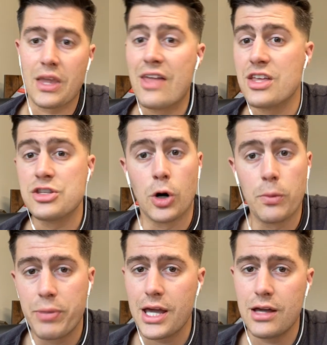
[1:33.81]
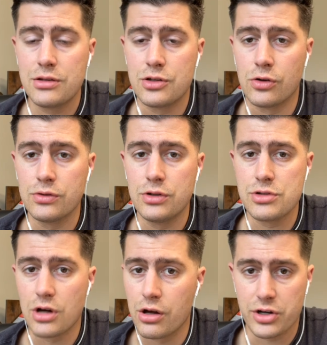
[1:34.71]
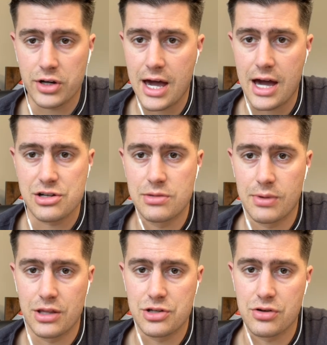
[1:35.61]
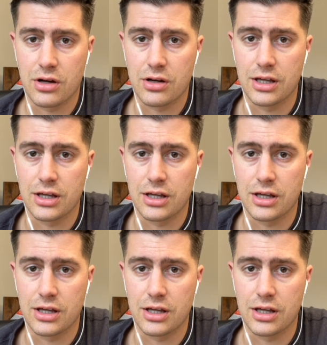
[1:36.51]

And then don't pay, don't use all your cash to buy the truck.